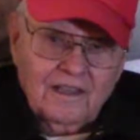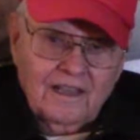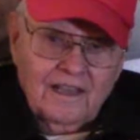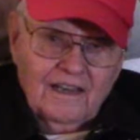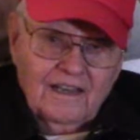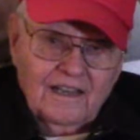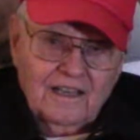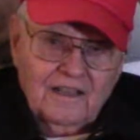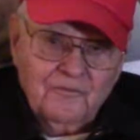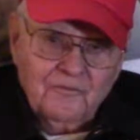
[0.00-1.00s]
And
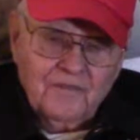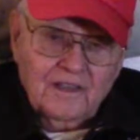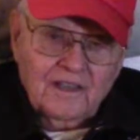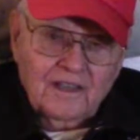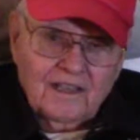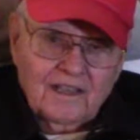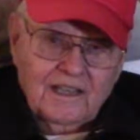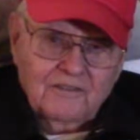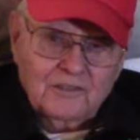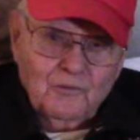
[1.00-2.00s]
it
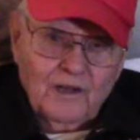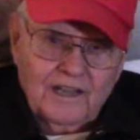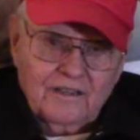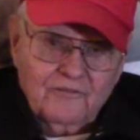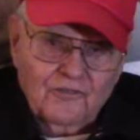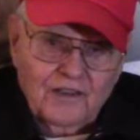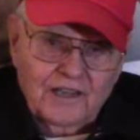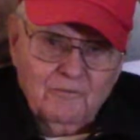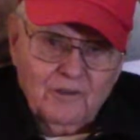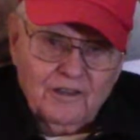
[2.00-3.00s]
was a wagon
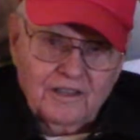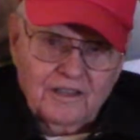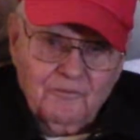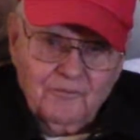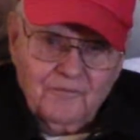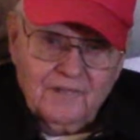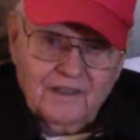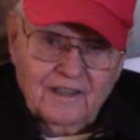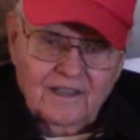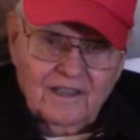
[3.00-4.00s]
frame with
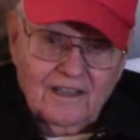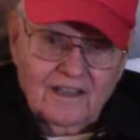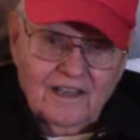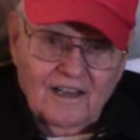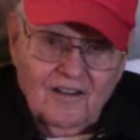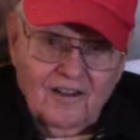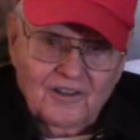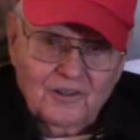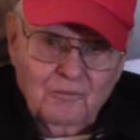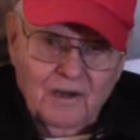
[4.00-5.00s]
a
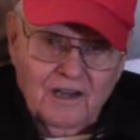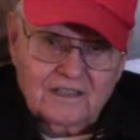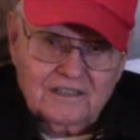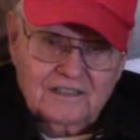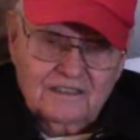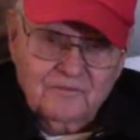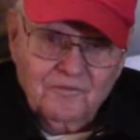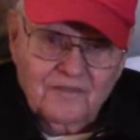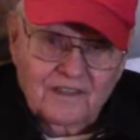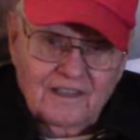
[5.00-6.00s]
larger box and
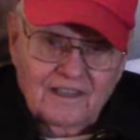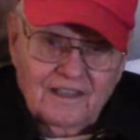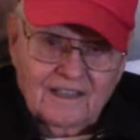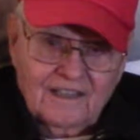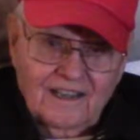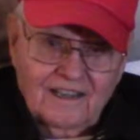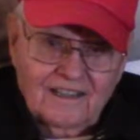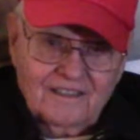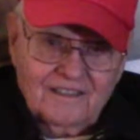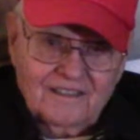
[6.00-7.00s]
kind
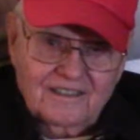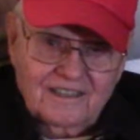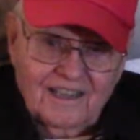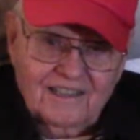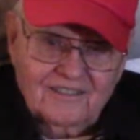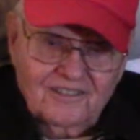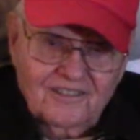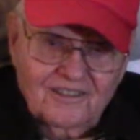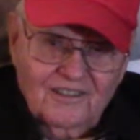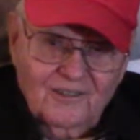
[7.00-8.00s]
of
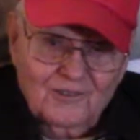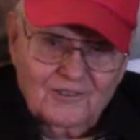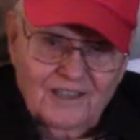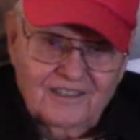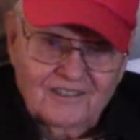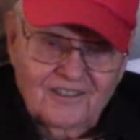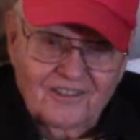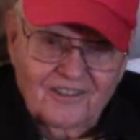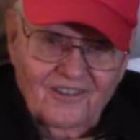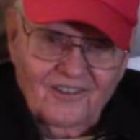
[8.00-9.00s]
no sides on
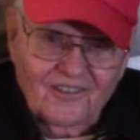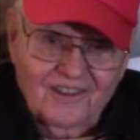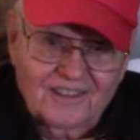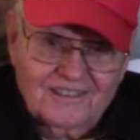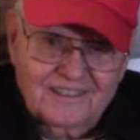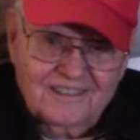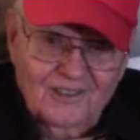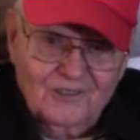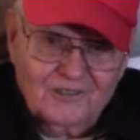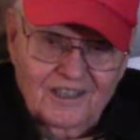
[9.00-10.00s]
it at all, or else just
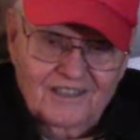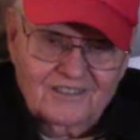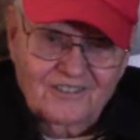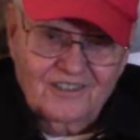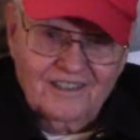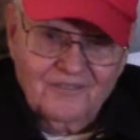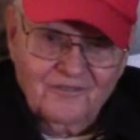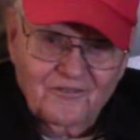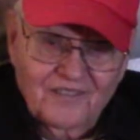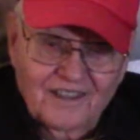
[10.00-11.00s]
low sides on it. And
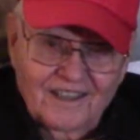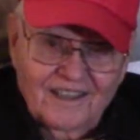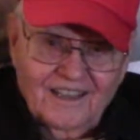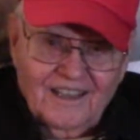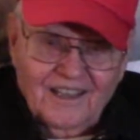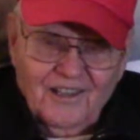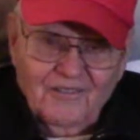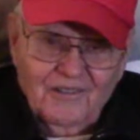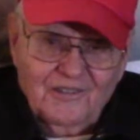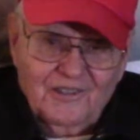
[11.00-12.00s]

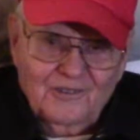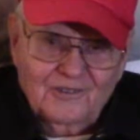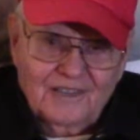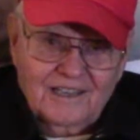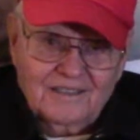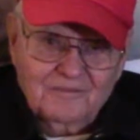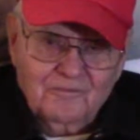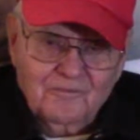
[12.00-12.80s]
we would use that to